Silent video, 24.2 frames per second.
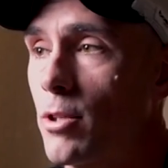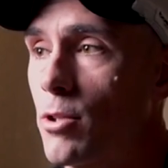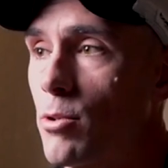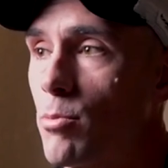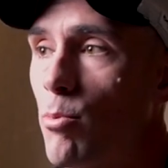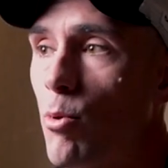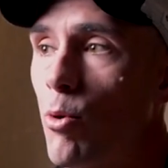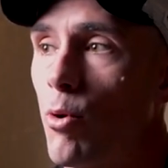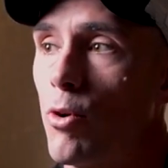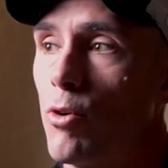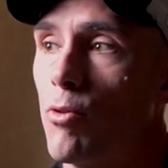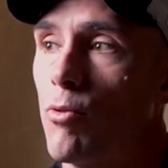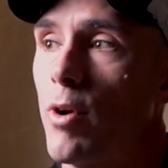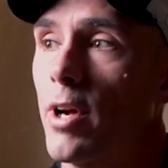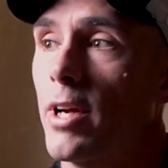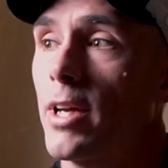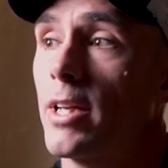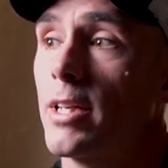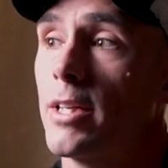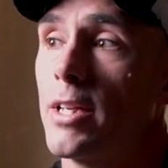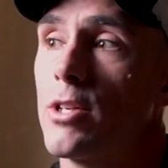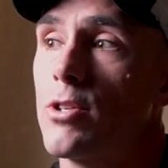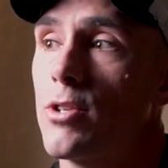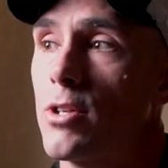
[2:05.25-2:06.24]
sport
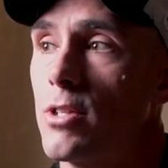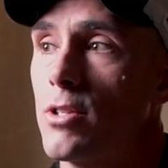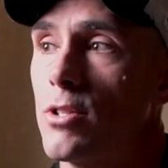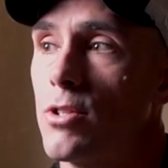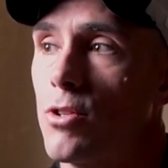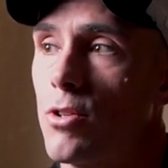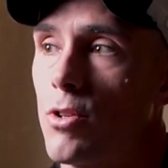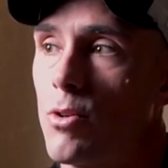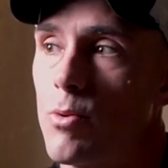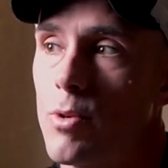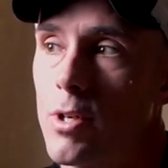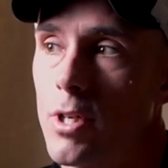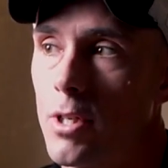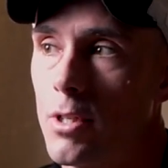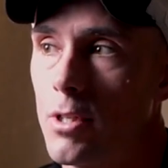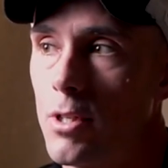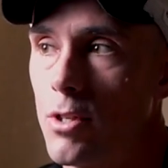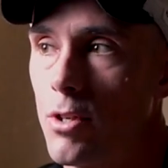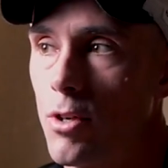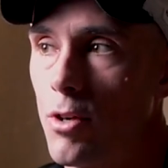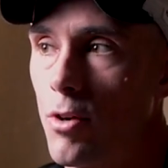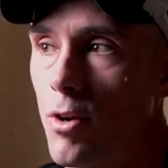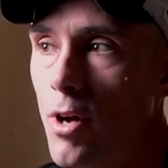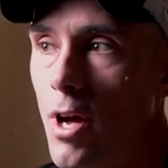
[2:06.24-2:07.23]
recognition so that we
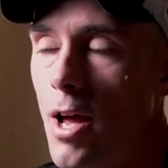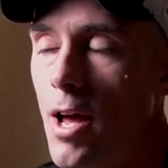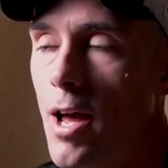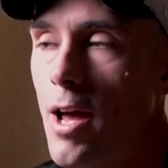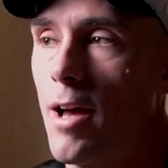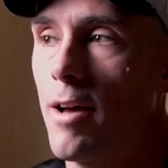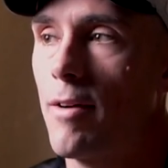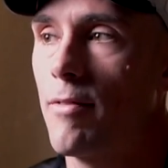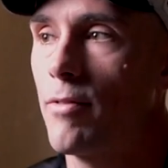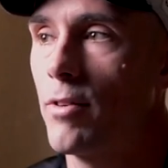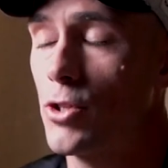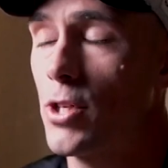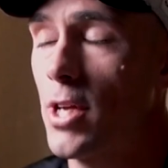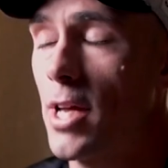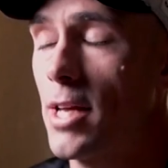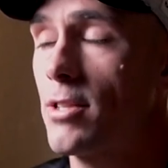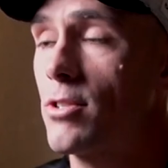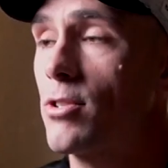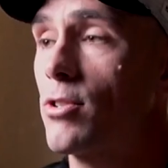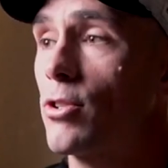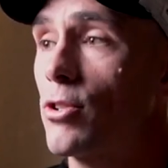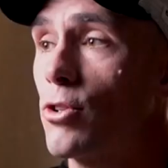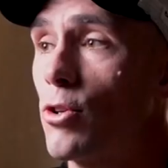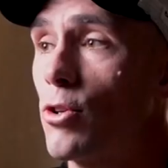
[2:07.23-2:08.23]
can, you know, have a chance